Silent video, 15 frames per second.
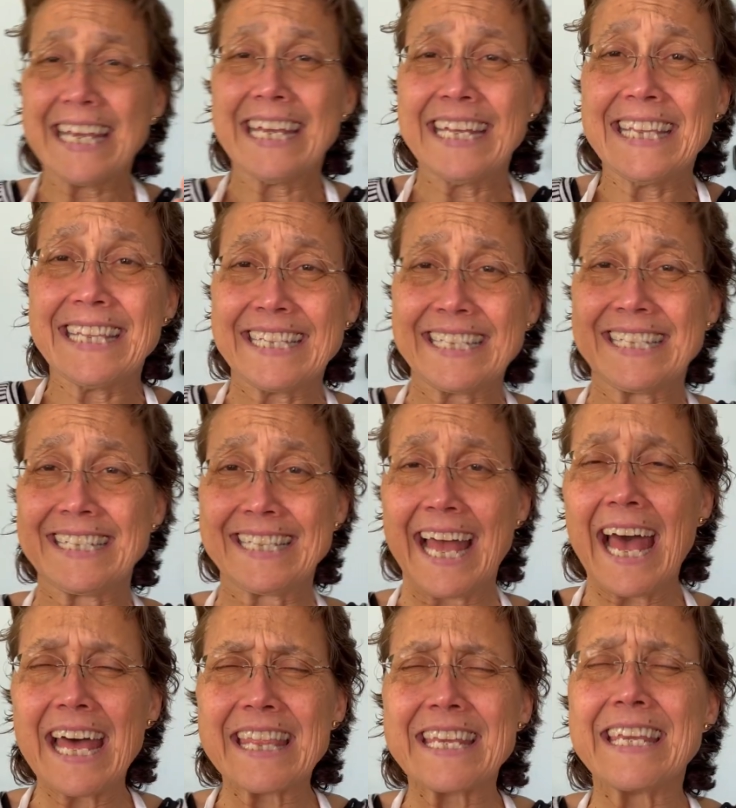In the
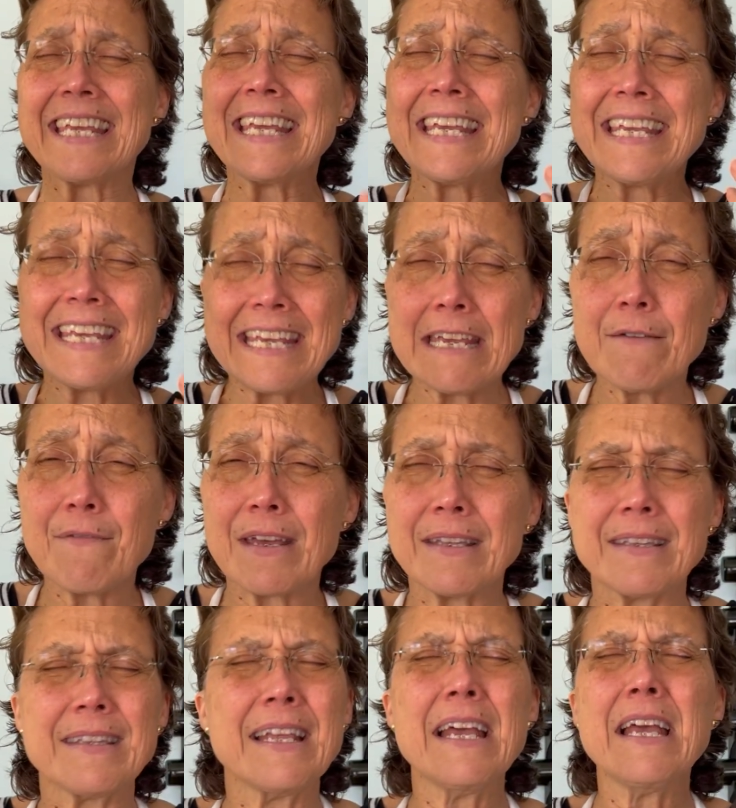study, even